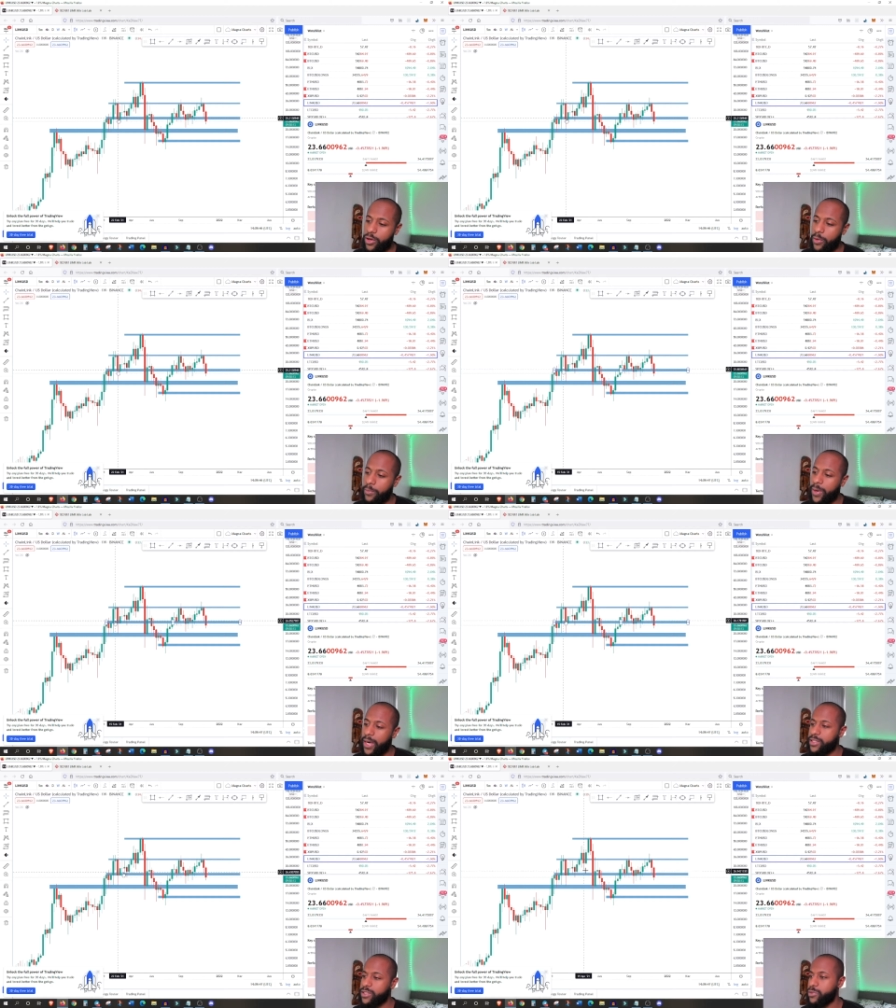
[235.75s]
if you go
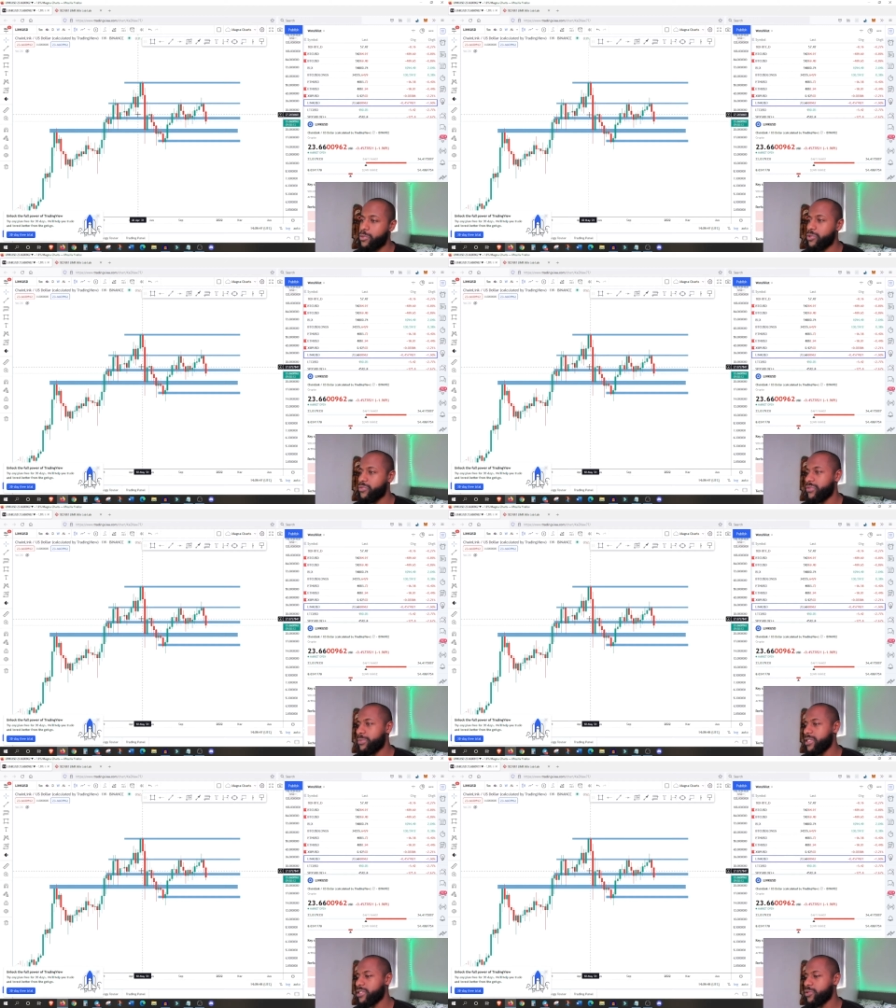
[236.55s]
back towards
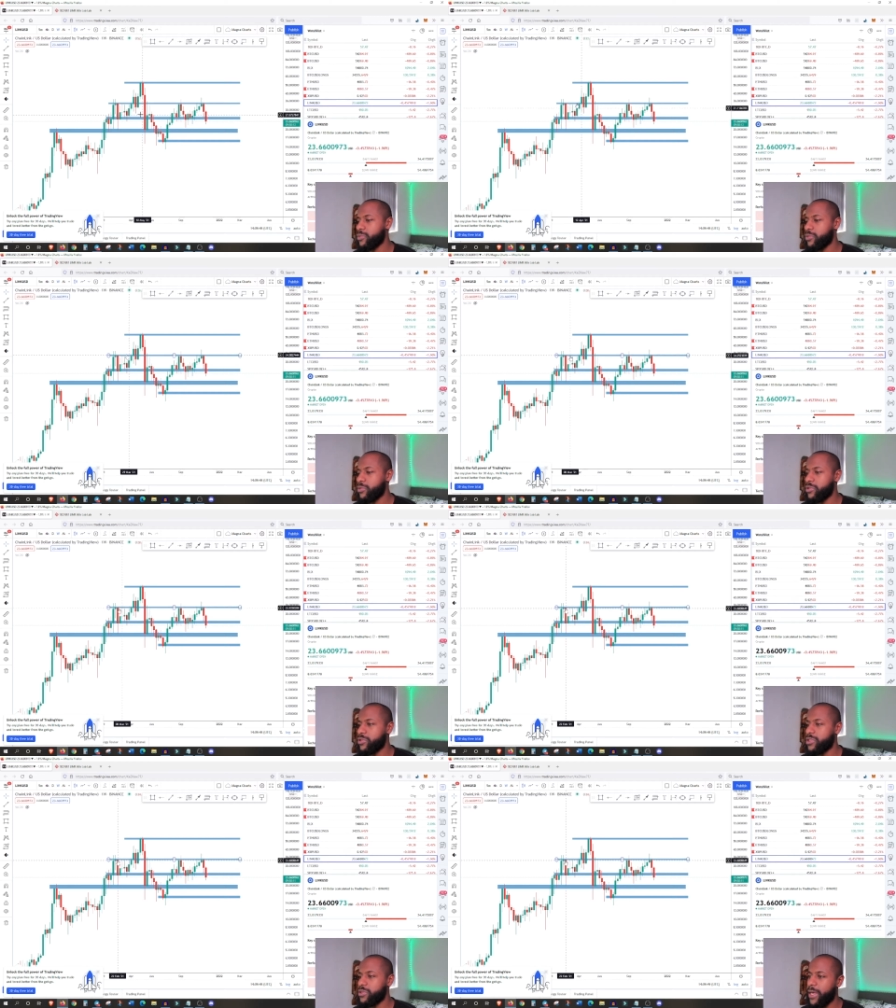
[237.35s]
February, towards